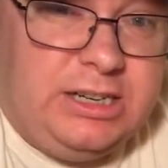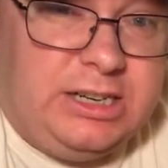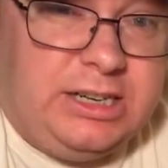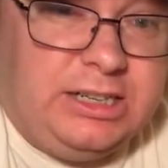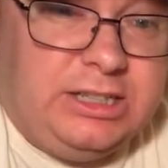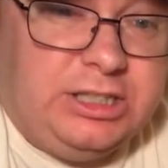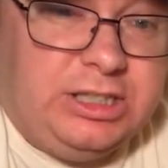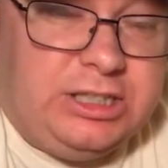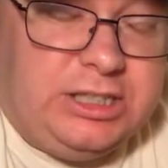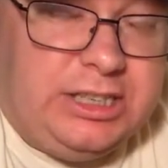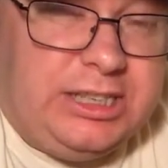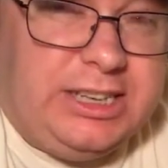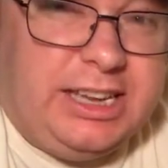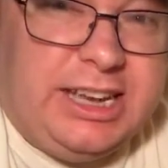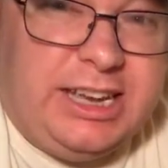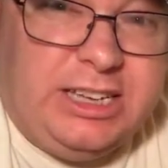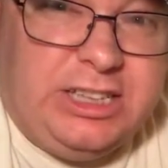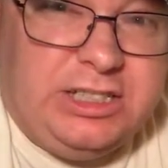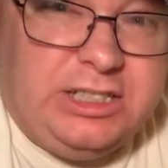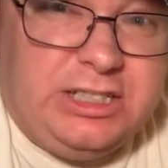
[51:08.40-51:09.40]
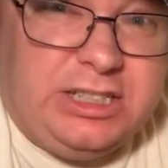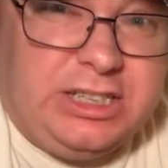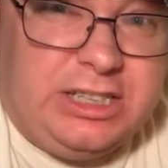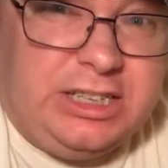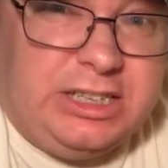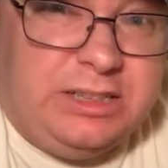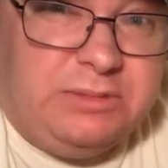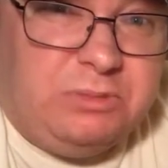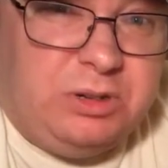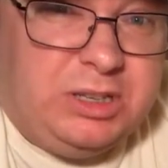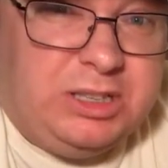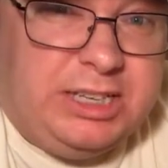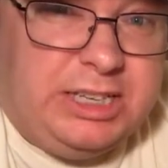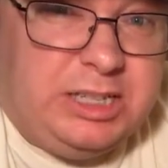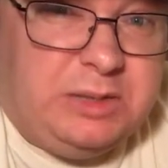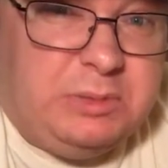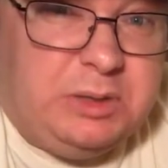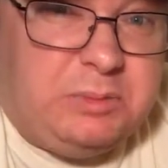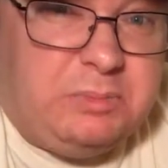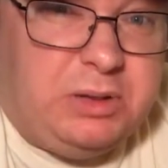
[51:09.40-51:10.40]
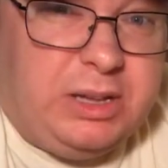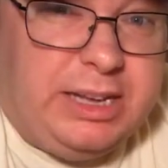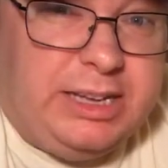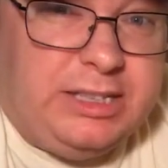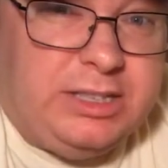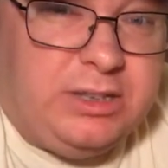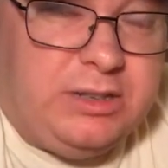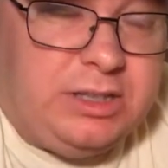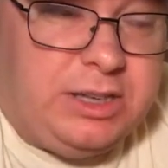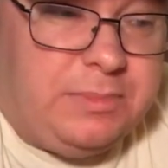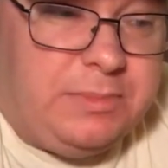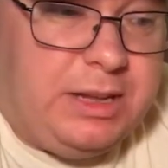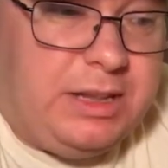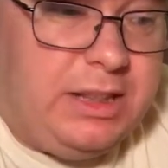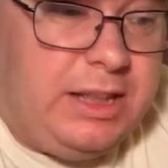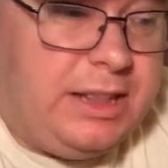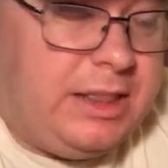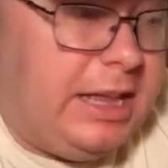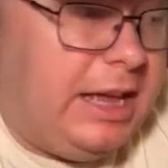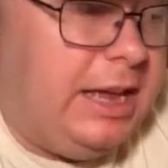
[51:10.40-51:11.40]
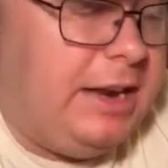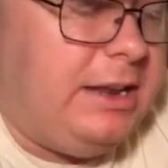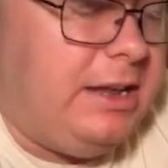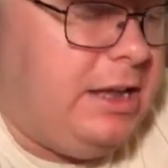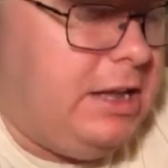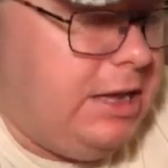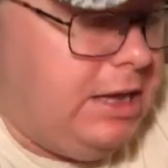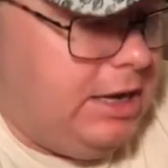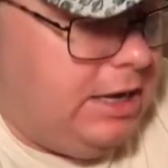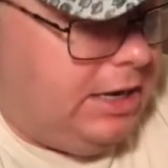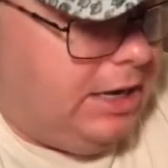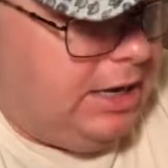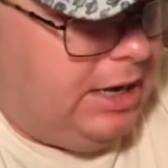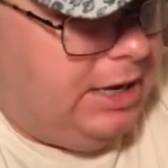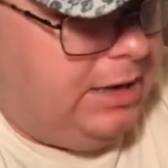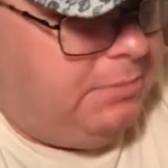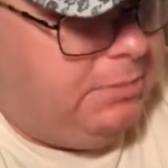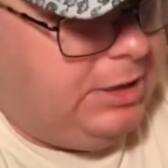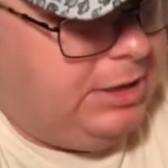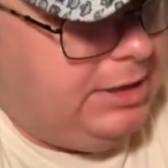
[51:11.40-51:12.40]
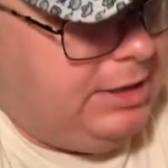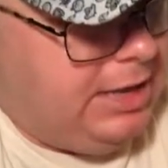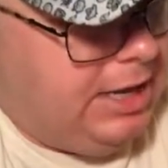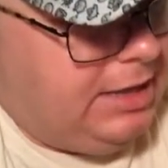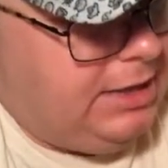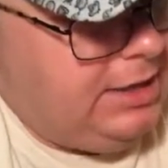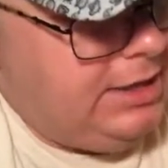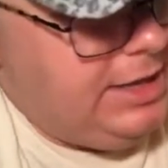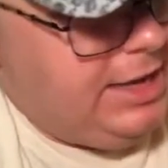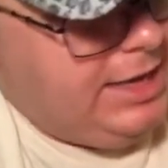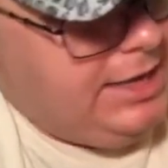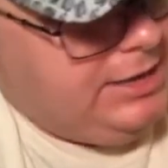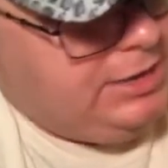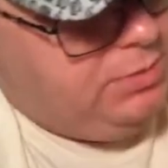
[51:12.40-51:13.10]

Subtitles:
just in case one gets misplaced or something like that. But not the case